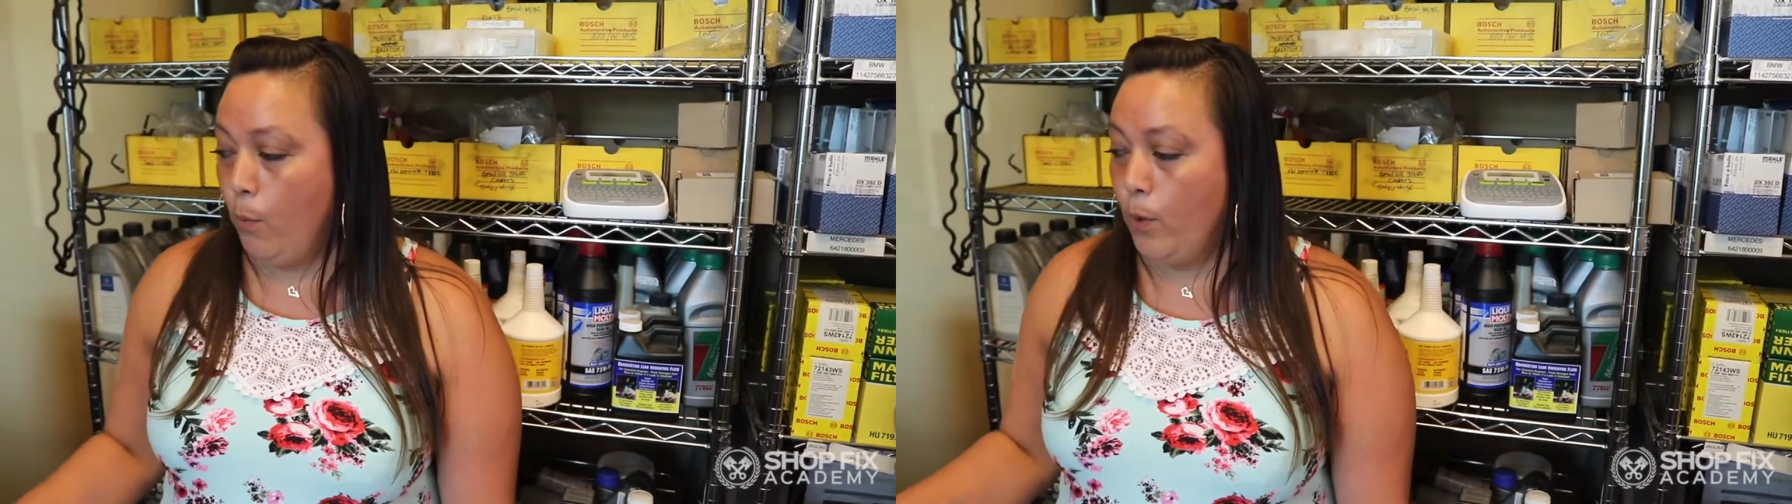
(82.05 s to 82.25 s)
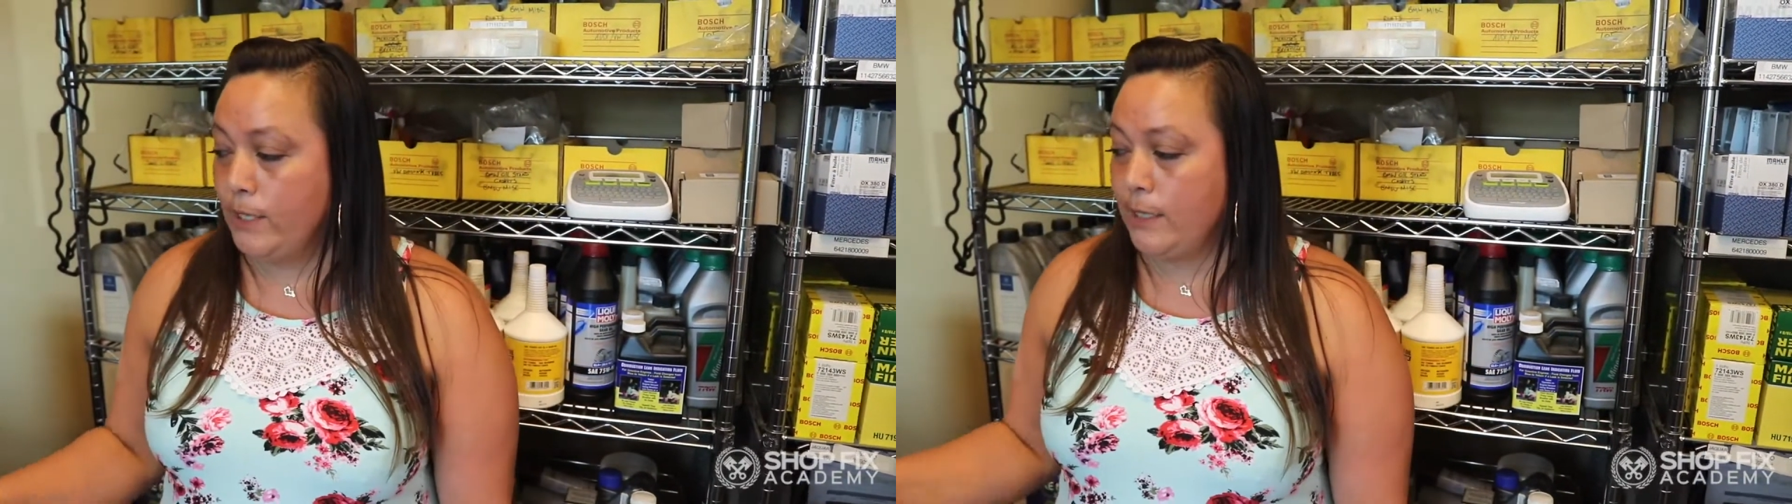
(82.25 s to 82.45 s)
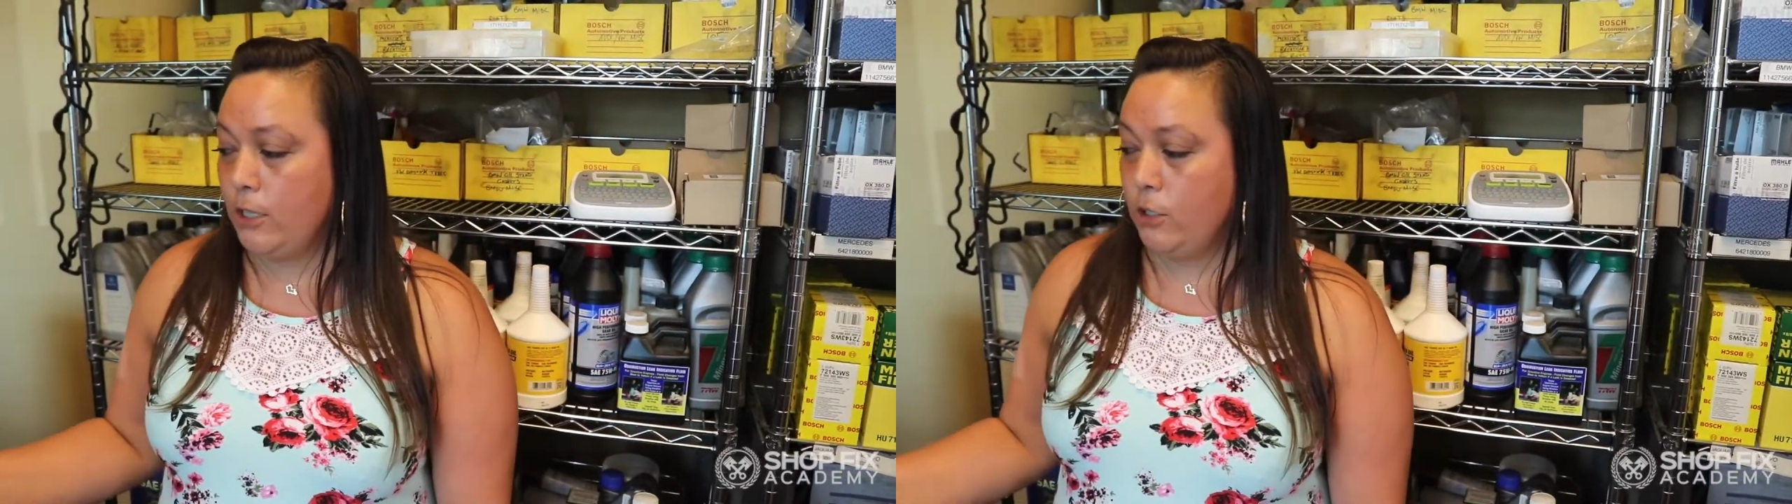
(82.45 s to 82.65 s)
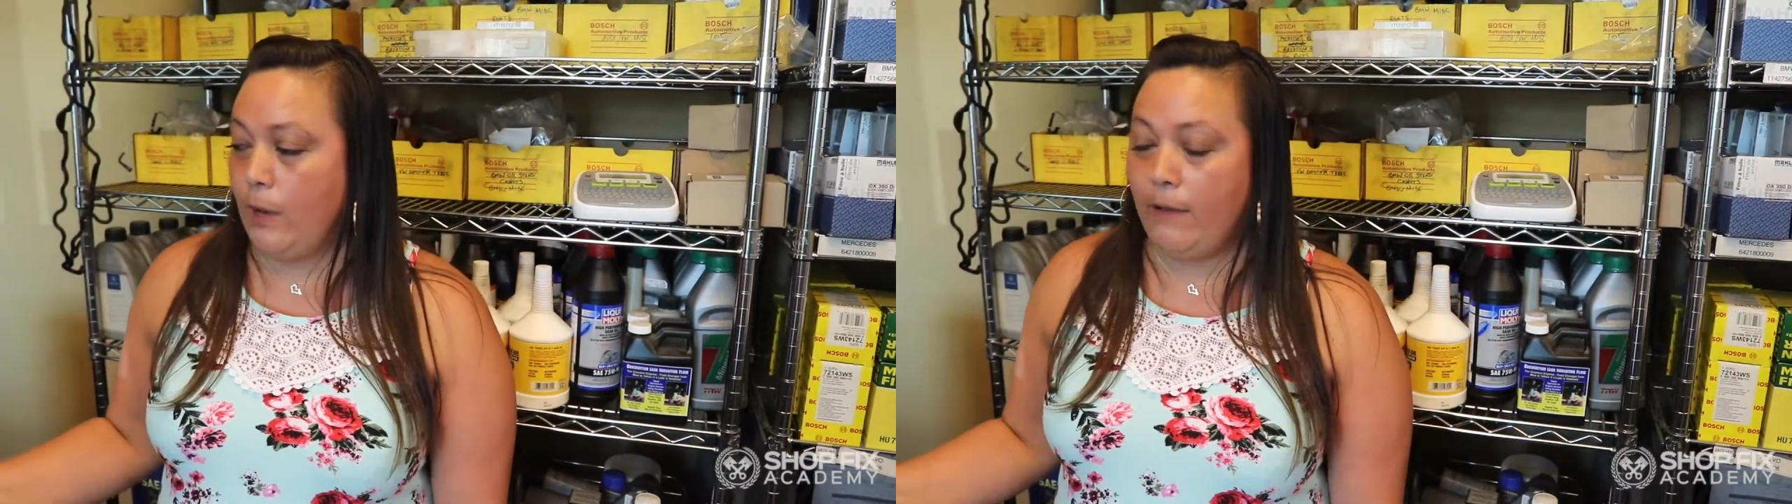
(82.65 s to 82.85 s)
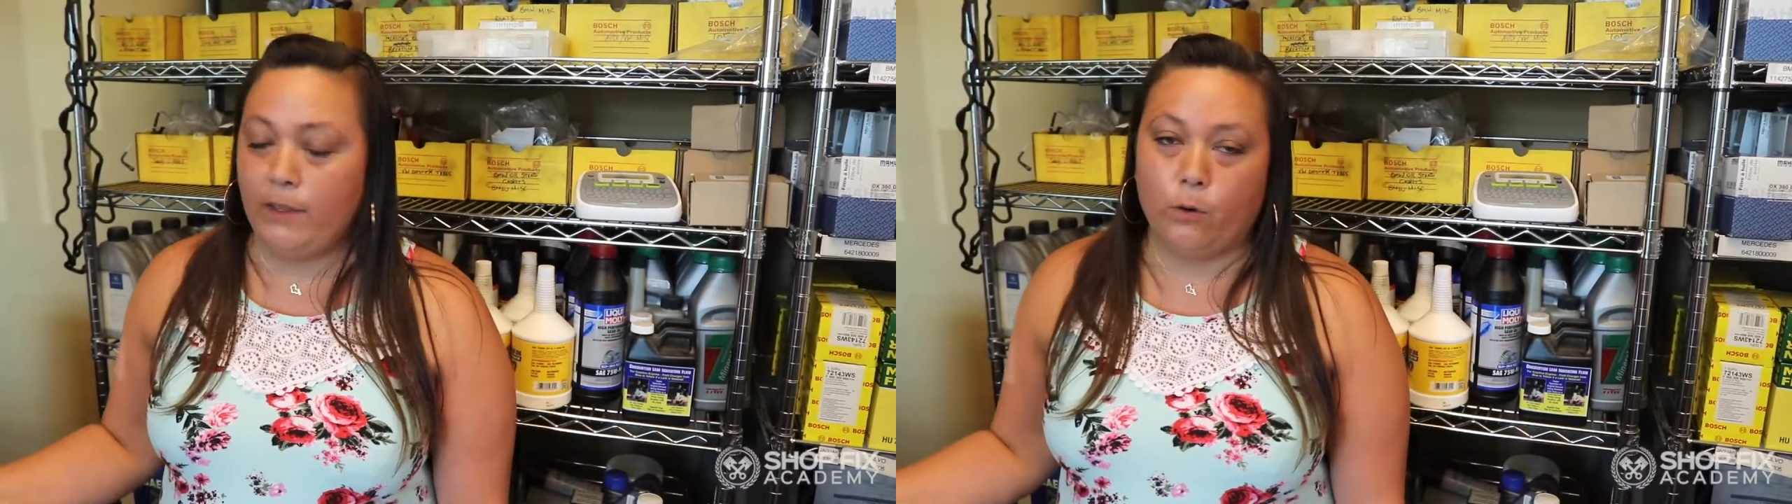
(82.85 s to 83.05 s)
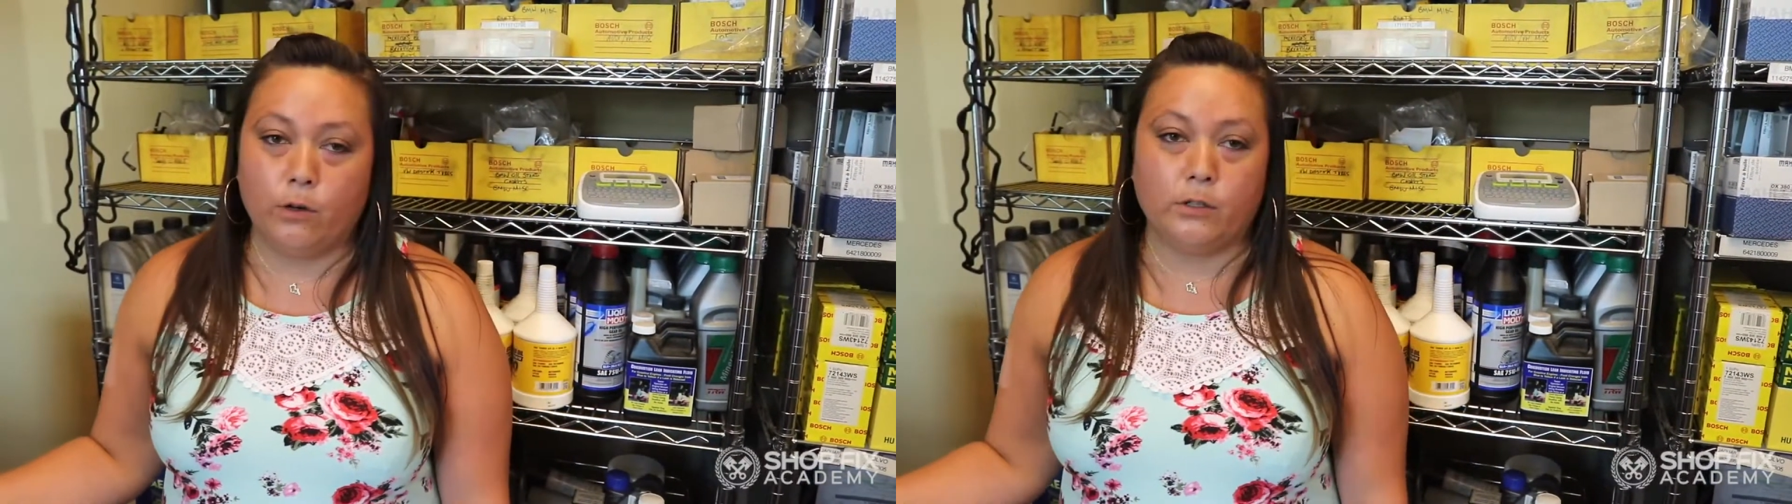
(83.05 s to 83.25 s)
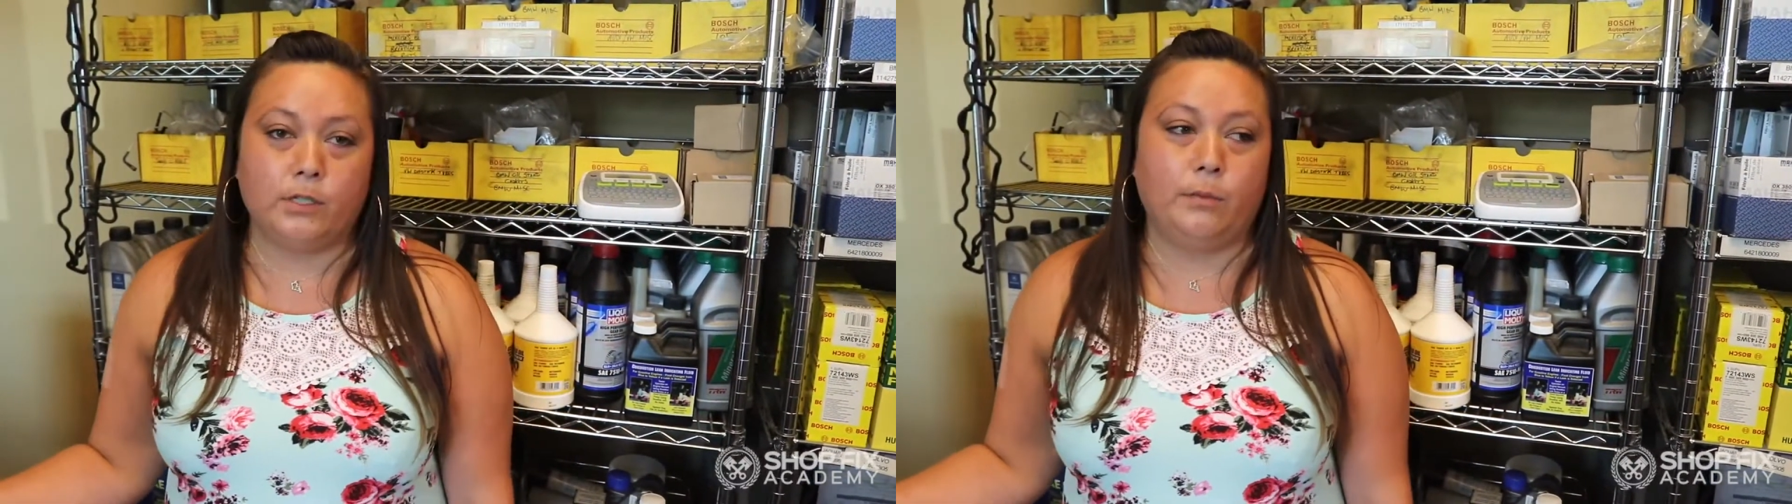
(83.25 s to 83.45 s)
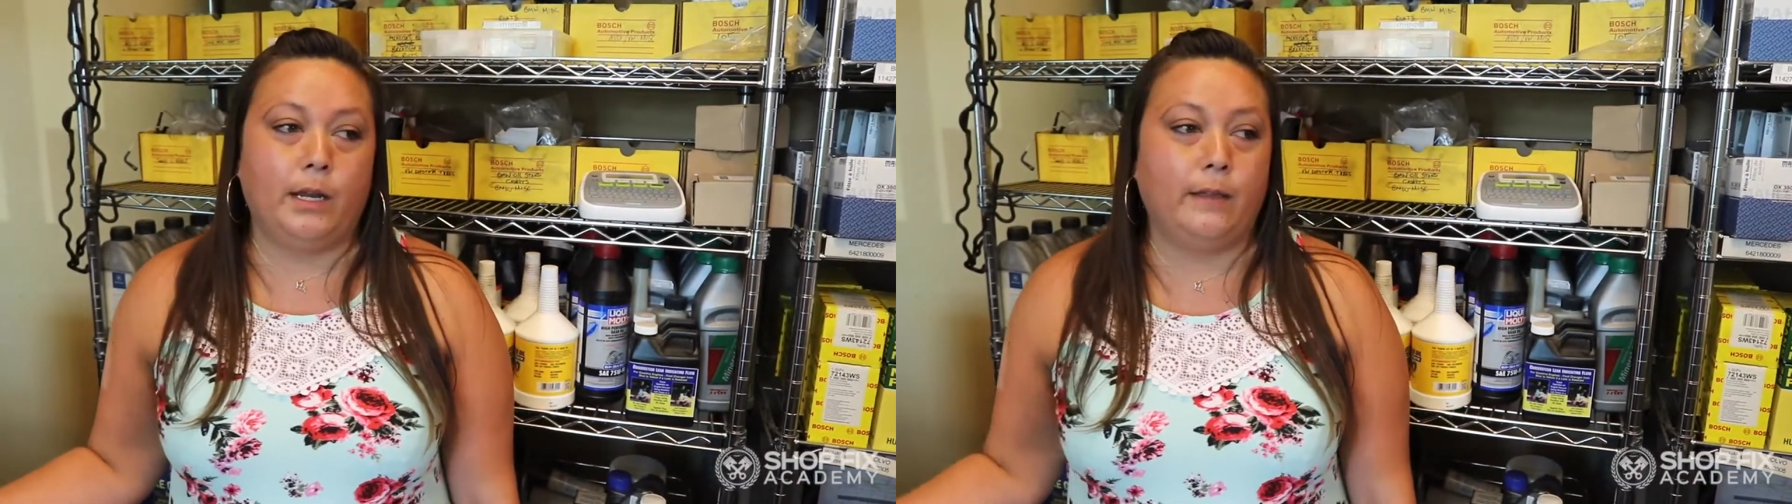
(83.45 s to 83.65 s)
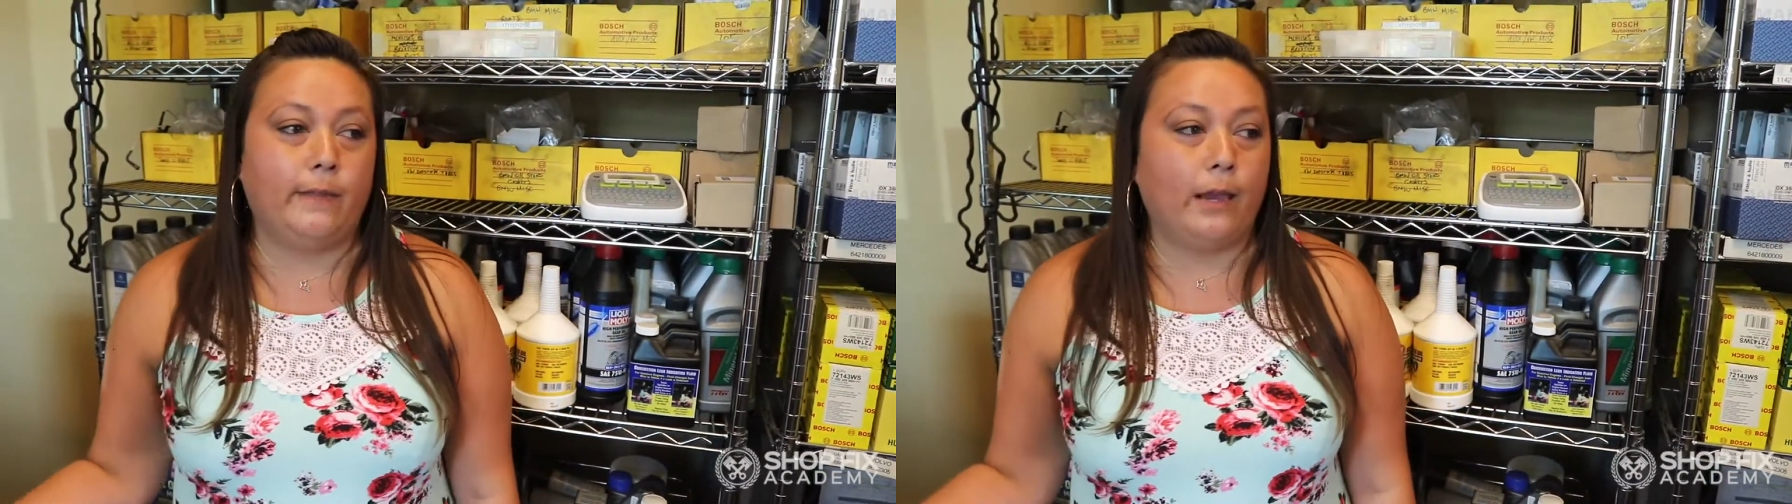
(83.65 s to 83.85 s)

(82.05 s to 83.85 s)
Once they do have the order submitted,